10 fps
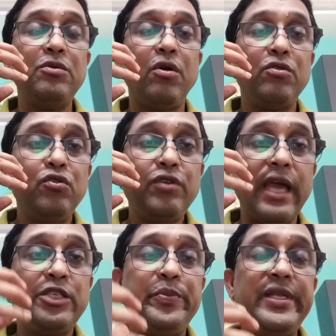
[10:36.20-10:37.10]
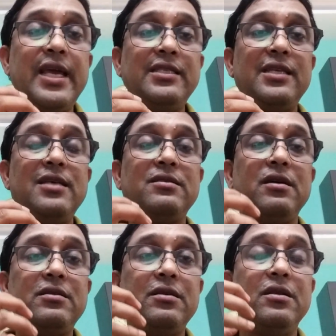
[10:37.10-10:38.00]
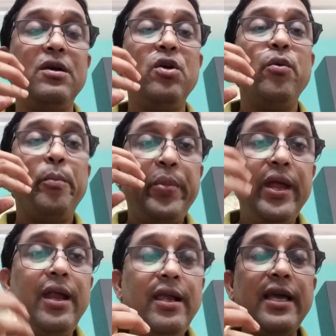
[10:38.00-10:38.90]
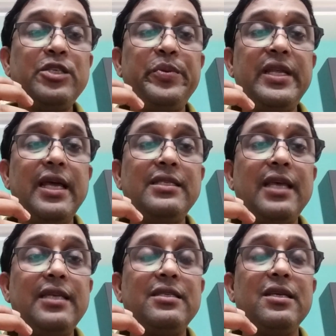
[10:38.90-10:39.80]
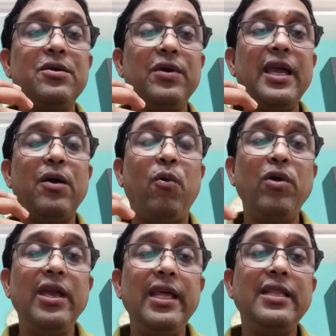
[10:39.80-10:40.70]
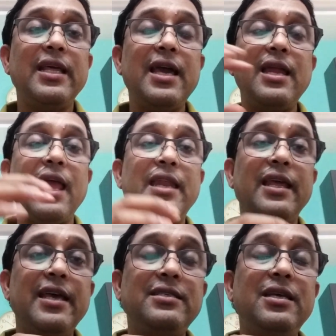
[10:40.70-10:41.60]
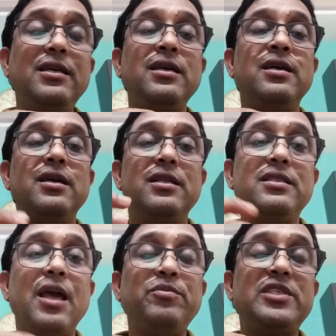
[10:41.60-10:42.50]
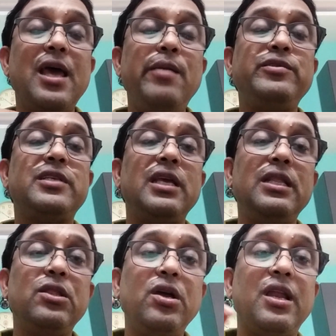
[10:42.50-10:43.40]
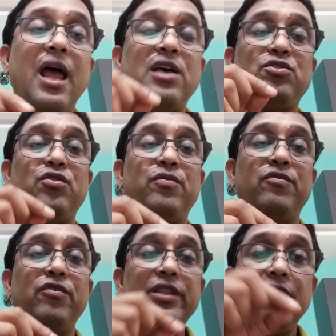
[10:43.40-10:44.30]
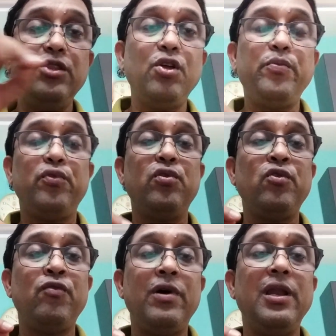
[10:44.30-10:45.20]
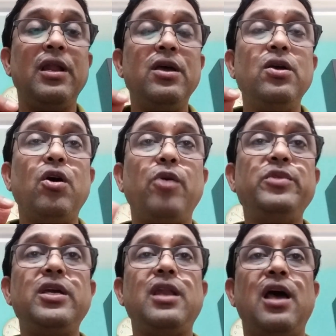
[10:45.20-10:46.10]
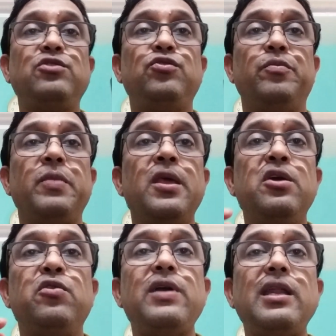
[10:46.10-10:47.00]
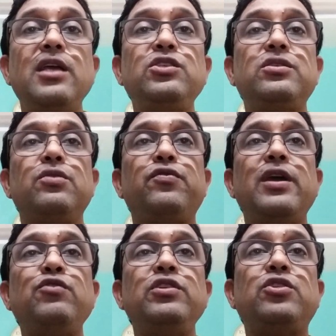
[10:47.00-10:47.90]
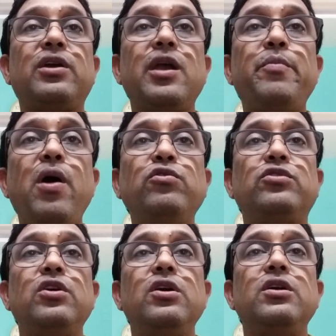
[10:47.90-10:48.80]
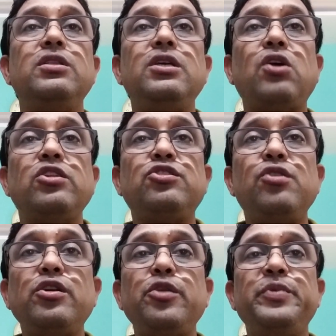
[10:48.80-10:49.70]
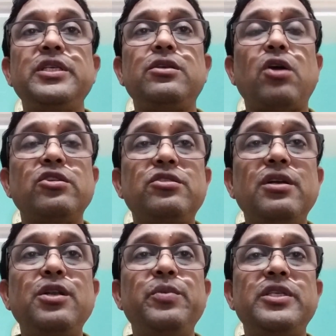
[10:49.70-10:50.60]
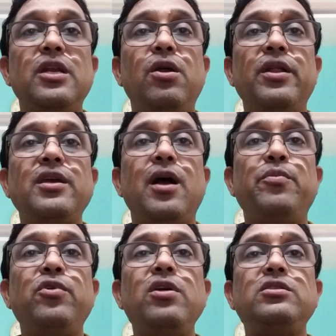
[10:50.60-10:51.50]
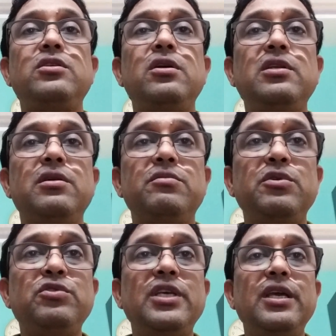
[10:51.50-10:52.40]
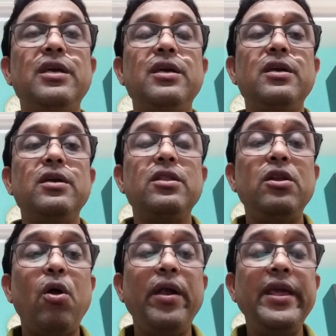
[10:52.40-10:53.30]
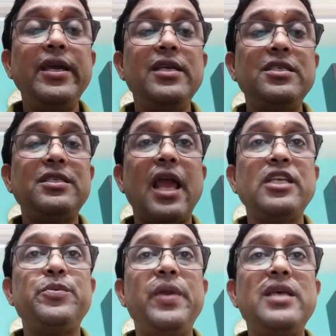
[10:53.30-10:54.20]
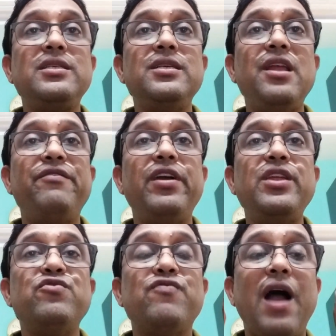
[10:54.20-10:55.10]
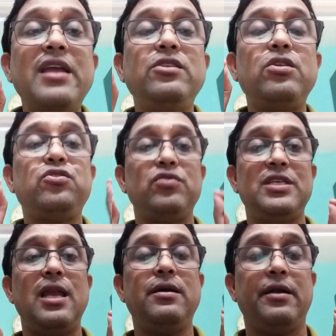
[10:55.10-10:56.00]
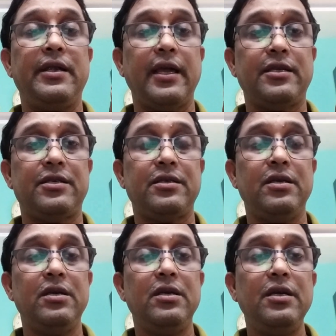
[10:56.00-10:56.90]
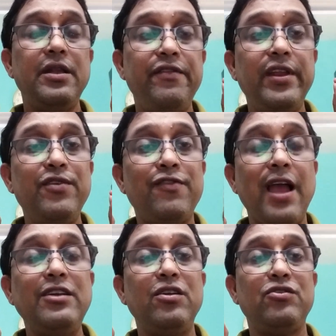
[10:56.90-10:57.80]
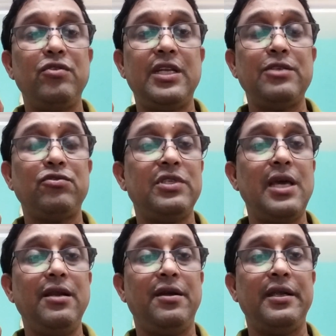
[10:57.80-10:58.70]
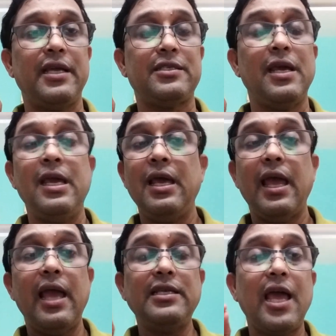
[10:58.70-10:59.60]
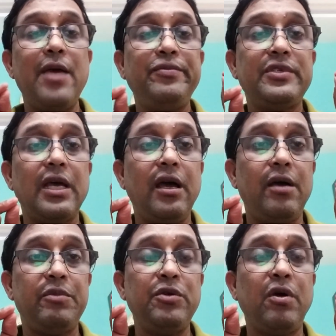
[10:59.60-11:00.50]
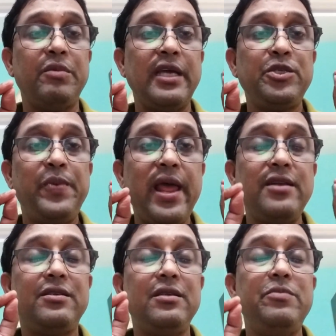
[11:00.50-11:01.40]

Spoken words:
good experiences, certain field experiences. Okay, only they are engaging themselves in the classroom, within the four wall of the classroom. Whereas when we talk about the constructivist learning approach, here you see learning takes place in a very wider social context, in a very wider social context, as I have explained in